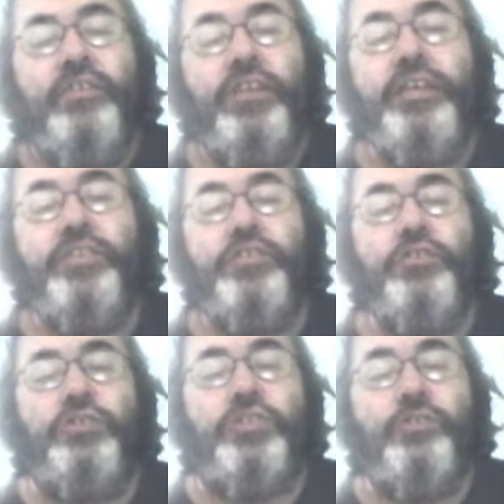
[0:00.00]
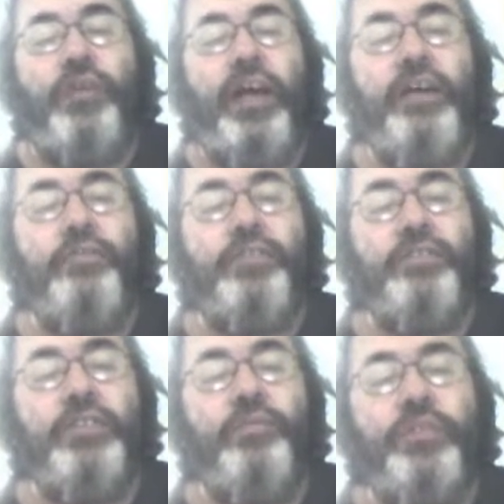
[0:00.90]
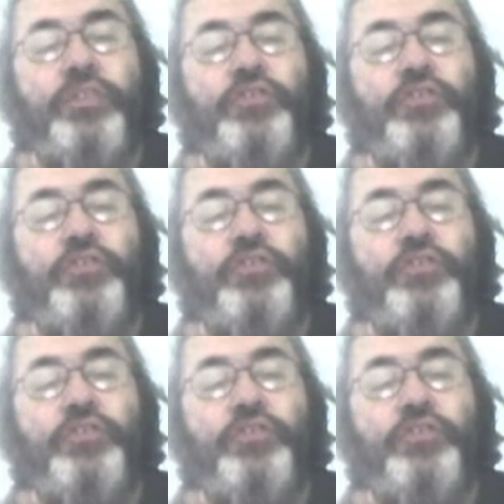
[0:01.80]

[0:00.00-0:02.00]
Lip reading: These two survivors of this